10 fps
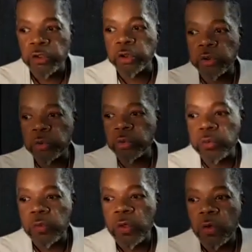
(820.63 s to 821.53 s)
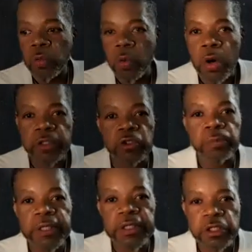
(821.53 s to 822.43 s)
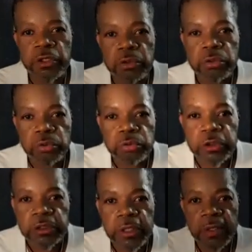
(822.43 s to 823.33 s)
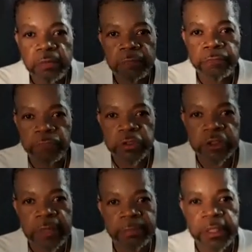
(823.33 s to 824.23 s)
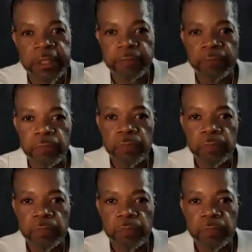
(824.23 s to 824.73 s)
to want to be used for something.